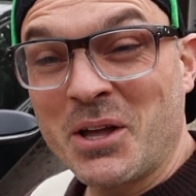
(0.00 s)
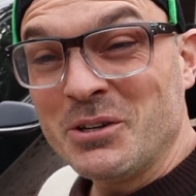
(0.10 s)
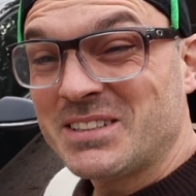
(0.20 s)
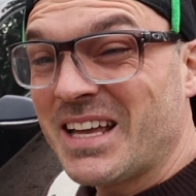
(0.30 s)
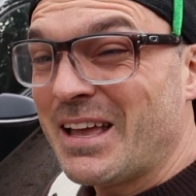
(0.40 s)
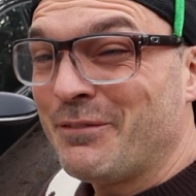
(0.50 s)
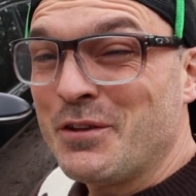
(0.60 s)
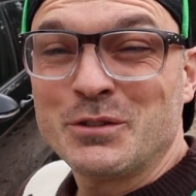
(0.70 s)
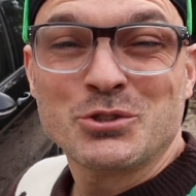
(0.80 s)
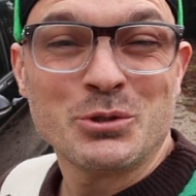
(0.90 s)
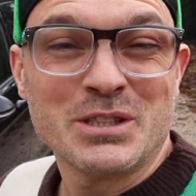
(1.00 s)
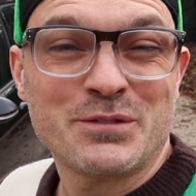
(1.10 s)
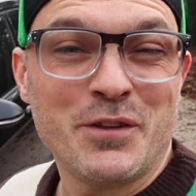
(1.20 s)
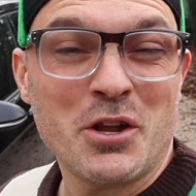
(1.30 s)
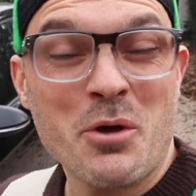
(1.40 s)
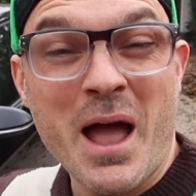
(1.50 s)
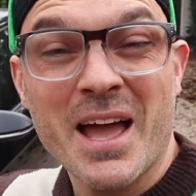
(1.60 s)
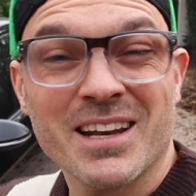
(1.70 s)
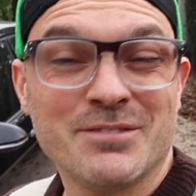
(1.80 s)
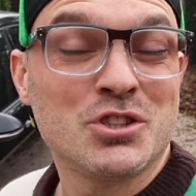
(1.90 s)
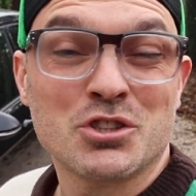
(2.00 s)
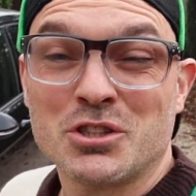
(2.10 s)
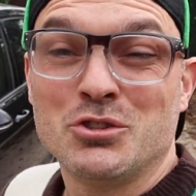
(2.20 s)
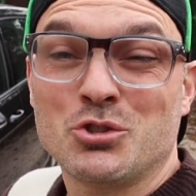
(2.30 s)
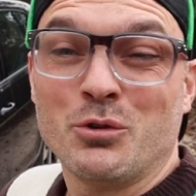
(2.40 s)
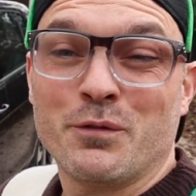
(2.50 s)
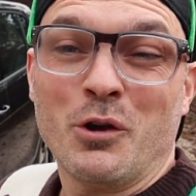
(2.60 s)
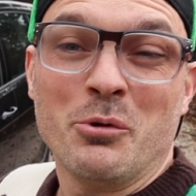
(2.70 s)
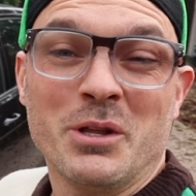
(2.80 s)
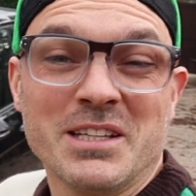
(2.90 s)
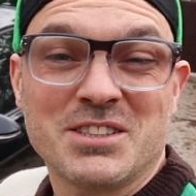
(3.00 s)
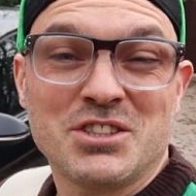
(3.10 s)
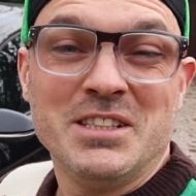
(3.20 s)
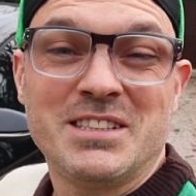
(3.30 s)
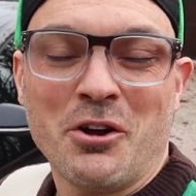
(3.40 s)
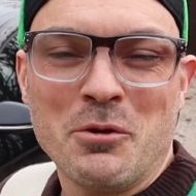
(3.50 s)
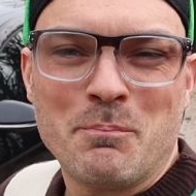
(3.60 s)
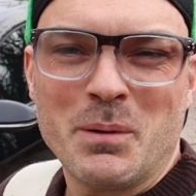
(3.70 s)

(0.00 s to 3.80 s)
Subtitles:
guys, yeah, if you've enjoyed this video and have just enjoyed following this GTI